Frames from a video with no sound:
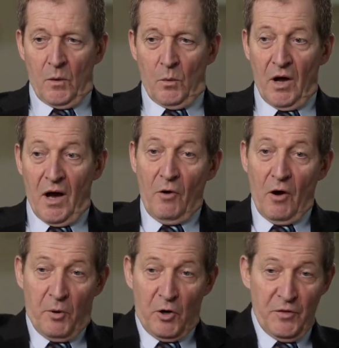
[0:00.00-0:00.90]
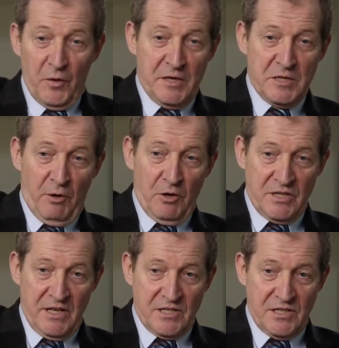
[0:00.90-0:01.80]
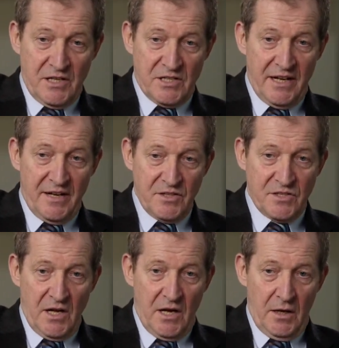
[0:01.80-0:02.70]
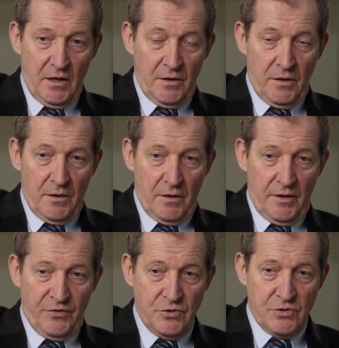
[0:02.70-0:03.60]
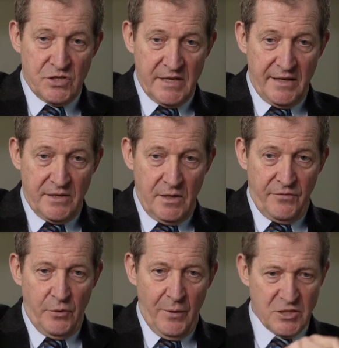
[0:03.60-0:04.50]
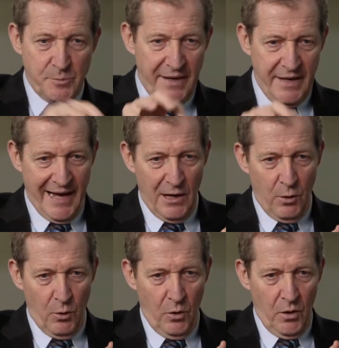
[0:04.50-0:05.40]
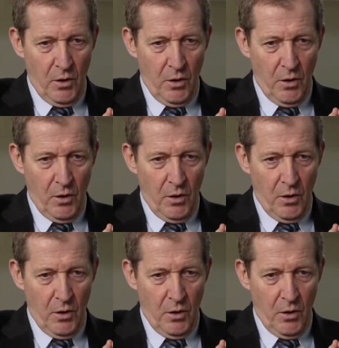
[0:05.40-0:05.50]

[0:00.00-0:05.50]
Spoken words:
Well, I wrote a book on the peace process, and I said at the start, if you asked me how